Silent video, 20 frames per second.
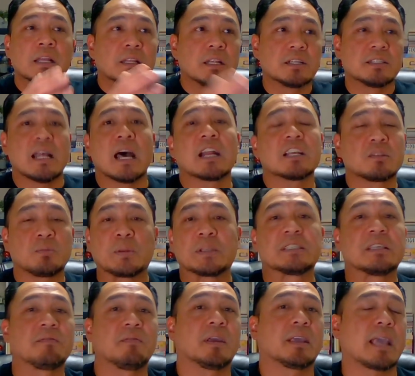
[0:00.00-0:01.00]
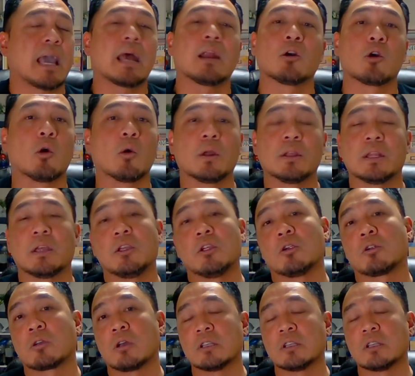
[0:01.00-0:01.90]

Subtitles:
there's not a specific category that you're